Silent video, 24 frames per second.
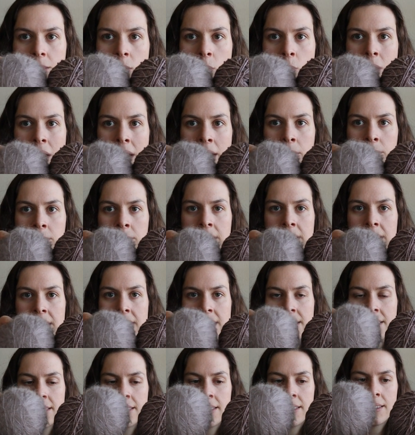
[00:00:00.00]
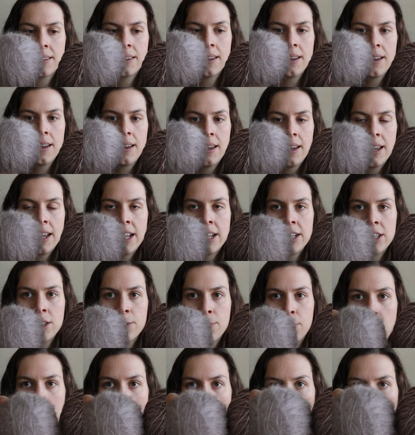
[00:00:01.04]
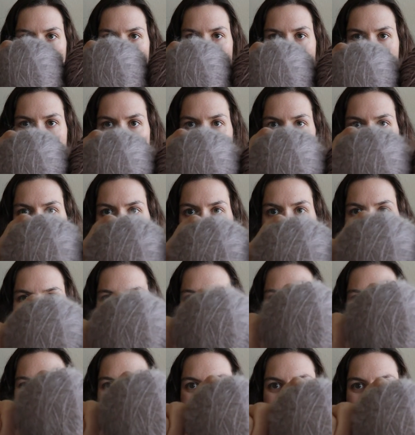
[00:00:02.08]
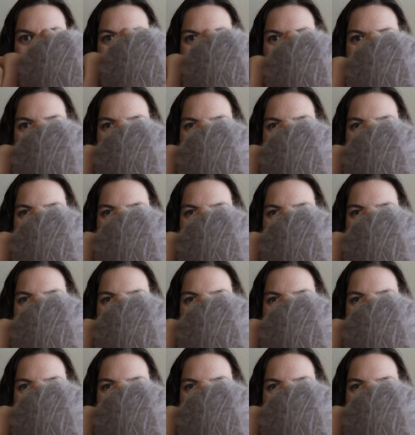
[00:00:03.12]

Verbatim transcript: wound this into balls and this is what